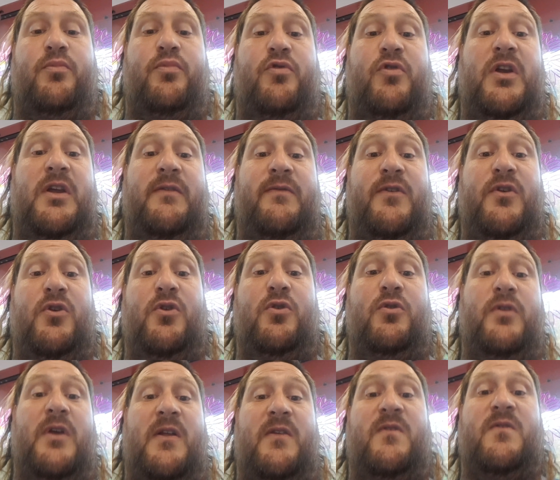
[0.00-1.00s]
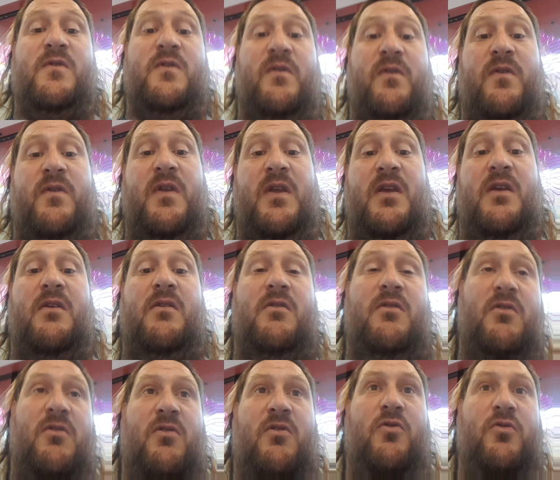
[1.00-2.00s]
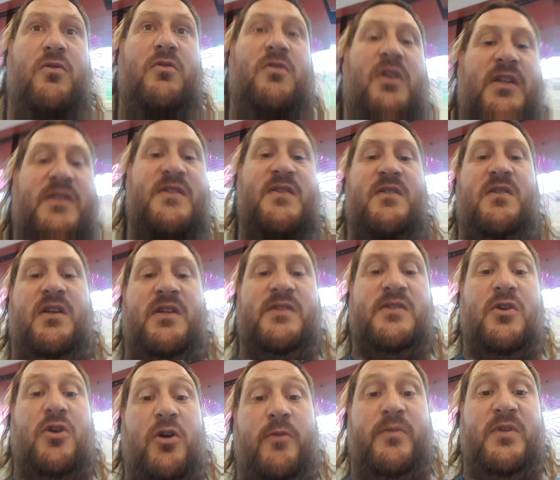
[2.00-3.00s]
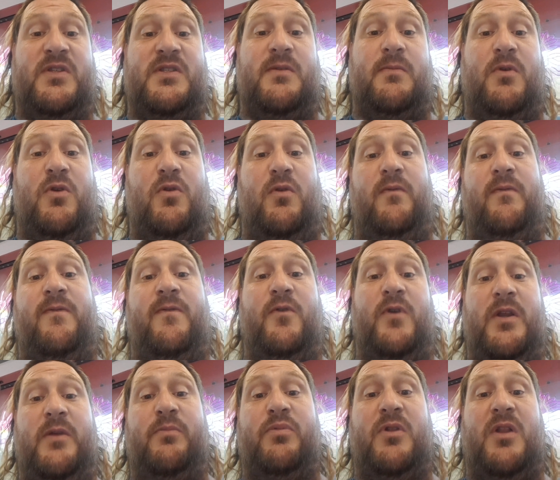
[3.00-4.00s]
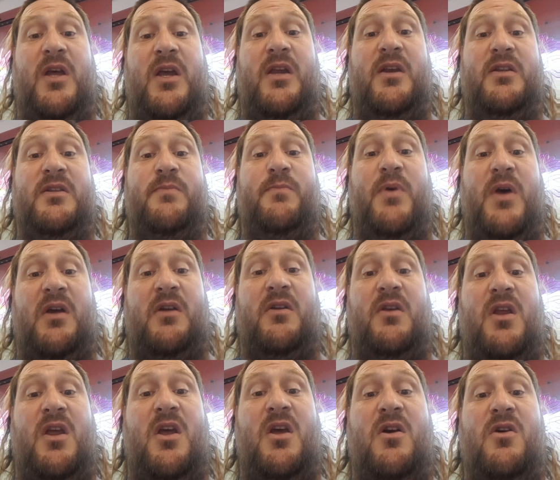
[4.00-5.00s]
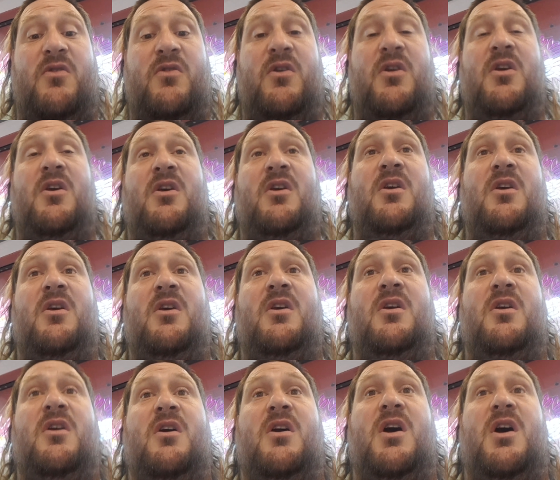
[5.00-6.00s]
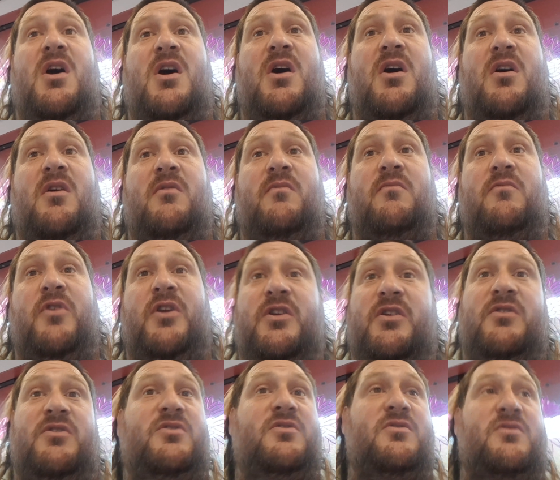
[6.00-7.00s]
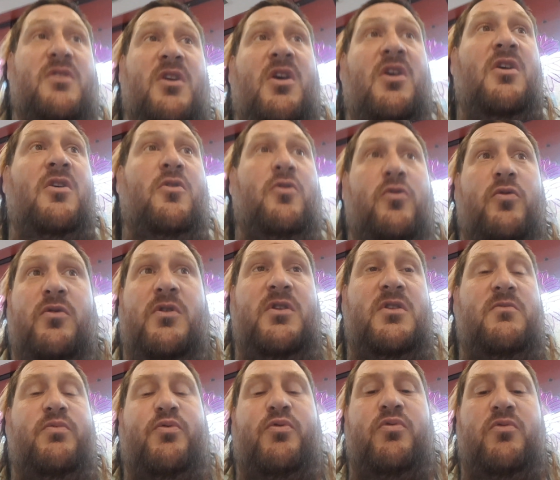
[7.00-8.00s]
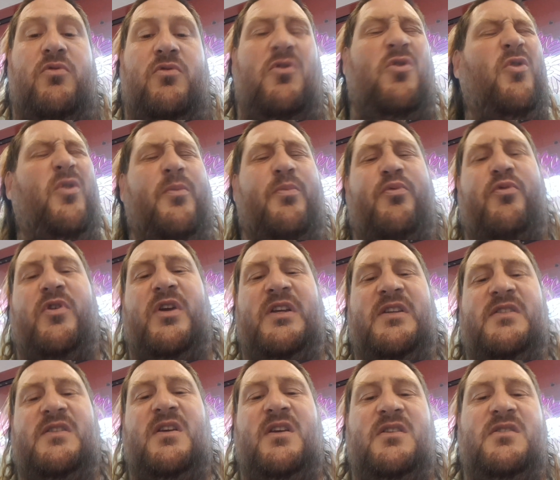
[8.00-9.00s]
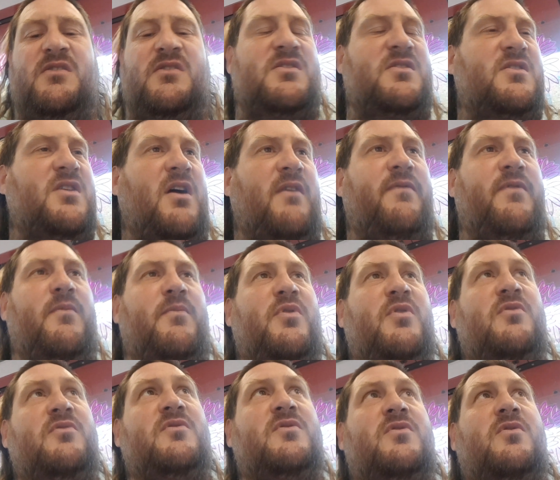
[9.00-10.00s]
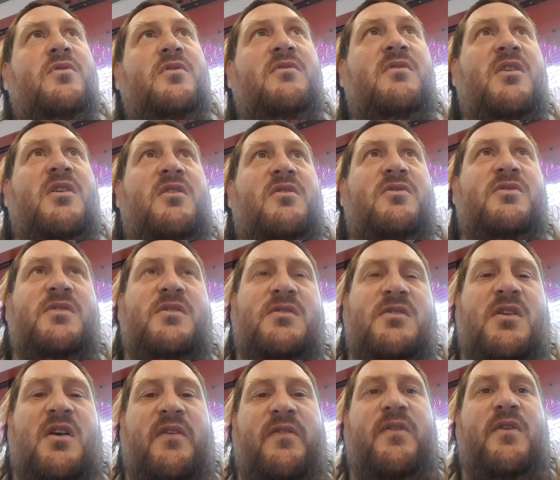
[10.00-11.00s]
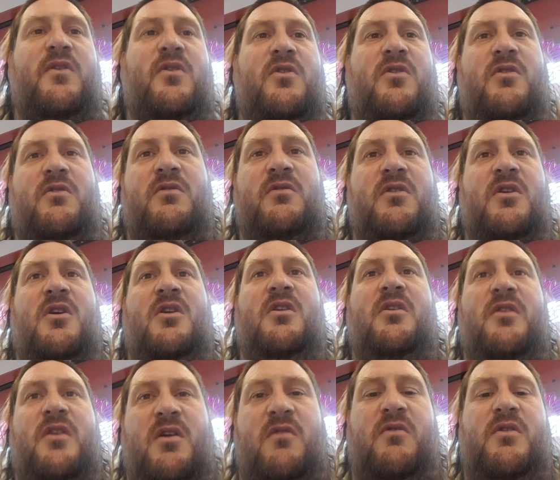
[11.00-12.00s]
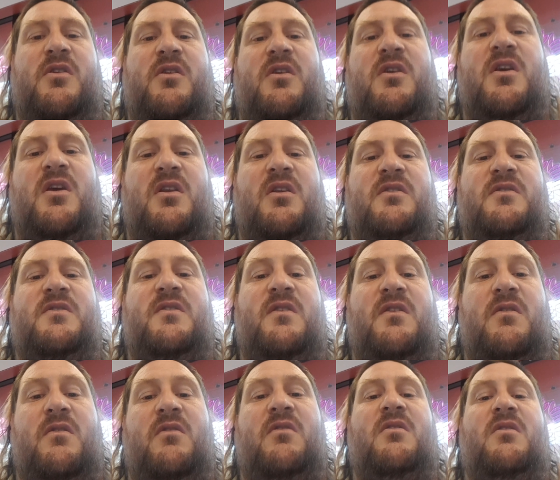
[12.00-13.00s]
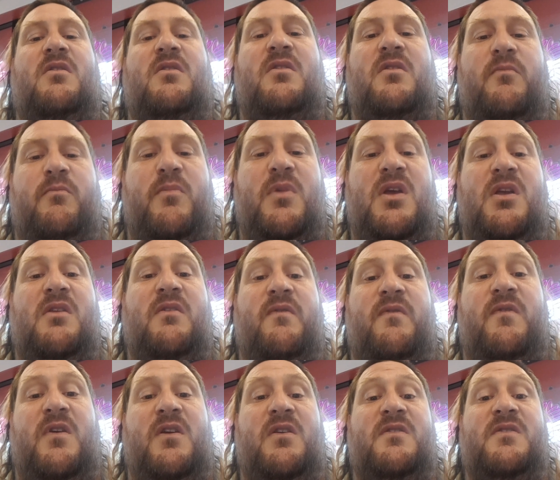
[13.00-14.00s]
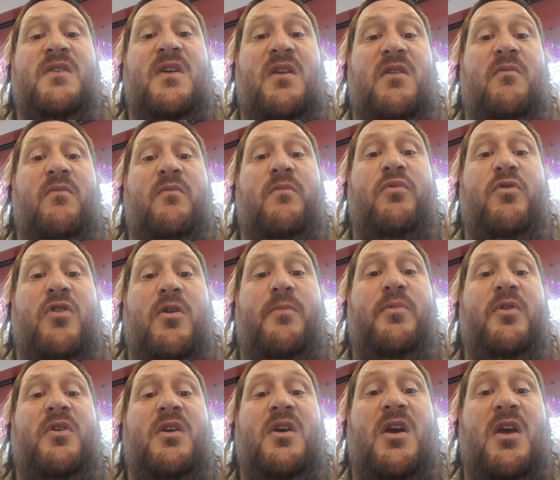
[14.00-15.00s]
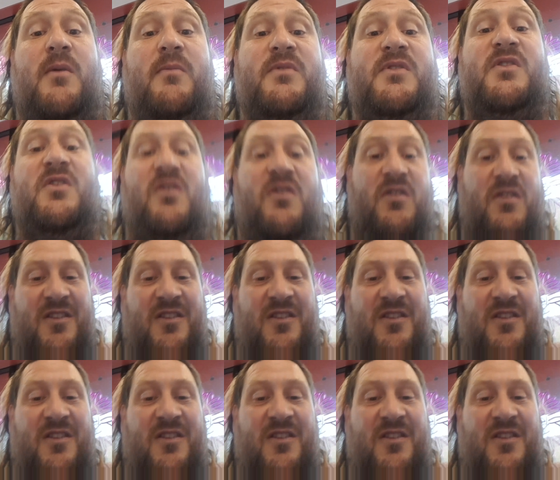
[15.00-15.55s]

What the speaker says: preview, that sort of thing. Let's hope there's some good footy played. It's back now. We can all the pre-season stuff that people talk about because there's nothing on. Now we can get into the meat of things and proper games. So